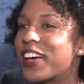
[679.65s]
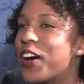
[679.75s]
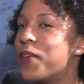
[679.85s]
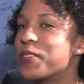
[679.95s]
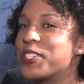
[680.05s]
Like a
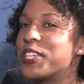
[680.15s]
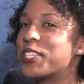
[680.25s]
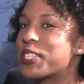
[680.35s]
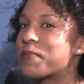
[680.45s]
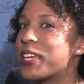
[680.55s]
come to
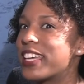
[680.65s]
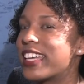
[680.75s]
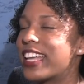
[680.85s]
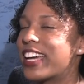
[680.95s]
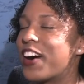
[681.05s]
Jesus
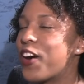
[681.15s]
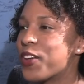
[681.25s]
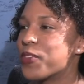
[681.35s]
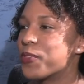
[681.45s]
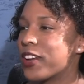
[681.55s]
meeting. Like,
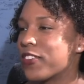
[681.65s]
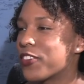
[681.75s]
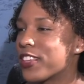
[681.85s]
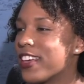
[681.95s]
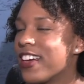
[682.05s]
are you ready
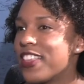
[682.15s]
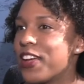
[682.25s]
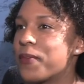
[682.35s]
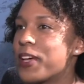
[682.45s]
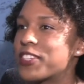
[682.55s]
for this?
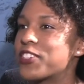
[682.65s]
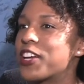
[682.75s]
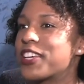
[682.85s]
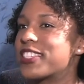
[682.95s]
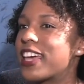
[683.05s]
They were basically
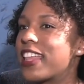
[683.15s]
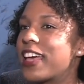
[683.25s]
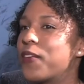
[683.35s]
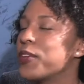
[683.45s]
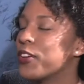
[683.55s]
trying to say,
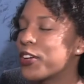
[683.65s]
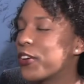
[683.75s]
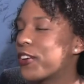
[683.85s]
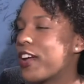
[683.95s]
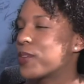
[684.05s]
like, we know
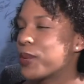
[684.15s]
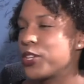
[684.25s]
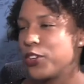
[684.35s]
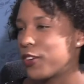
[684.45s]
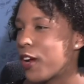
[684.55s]
you're going natural,
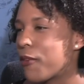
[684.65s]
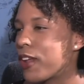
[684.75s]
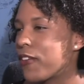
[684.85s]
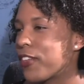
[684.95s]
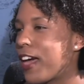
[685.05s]
but you're not
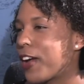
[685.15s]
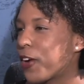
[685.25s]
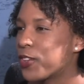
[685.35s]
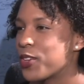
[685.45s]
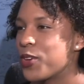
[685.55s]
ready for that.
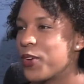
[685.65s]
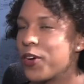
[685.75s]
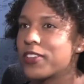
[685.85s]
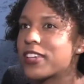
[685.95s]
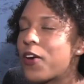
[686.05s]
Girls who
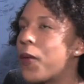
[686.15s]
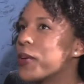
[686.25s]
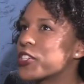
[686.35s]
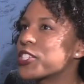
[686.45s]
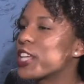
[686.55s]
go, there's like a whole
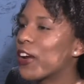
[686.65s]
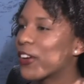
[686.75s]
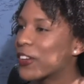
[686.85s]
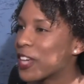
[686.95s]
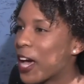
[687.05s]
bunch of
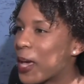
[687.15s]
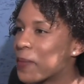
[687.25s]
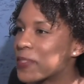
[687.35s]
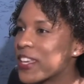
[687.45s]
stereotypes.